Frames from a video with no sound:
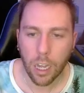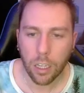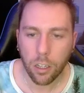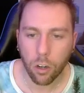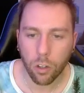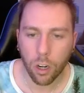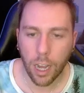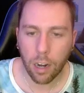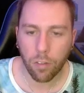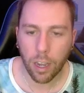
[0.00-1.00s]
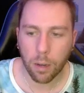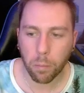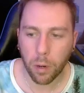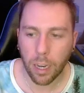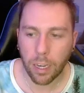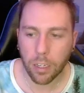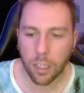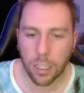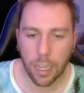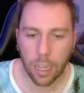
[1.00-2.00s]
you know, they're kind of like blended
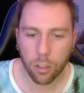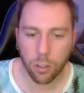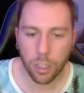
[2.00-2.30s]
together,